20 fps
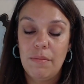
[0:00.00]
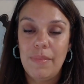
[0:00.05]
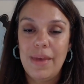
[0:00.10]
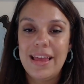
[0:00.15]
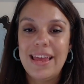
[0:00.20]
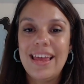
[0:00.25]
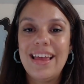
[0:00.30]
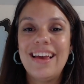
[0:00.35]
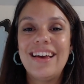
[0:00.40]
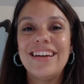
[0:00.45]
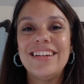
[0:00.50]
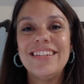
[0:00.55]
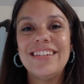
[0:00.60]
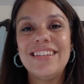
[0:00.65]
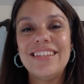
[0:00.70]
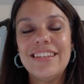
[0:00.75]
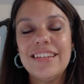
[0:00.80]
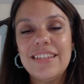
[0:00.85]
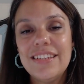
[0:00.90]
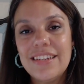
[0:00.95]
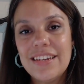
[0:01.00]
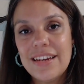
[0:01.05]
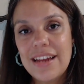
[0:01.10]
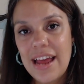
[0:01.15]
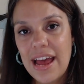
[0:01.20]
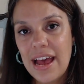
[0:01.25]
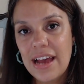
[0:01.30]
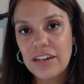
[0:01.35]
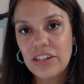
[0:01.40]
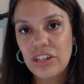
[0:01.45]
making consistent
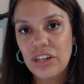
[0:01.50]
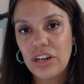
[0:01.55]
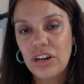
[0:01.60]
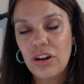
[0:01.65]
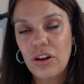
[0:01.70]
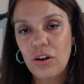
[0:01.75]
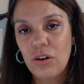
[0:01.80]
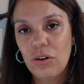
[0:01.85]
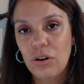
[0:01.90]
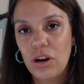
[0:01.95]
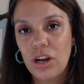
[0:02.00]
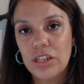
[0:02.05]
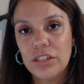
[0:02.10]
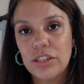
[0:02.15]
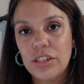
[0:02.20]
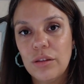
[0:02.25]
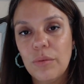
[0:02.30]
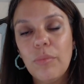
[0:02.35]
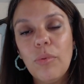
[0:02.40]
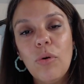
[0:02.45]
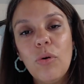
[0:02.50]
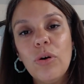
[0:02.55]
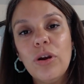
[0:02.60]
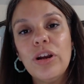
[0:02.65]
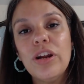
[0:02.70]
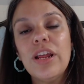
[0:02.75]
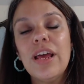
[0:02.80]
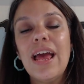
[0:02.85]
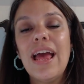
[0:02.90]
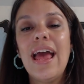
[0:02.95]
action across the
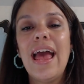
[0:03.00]
board,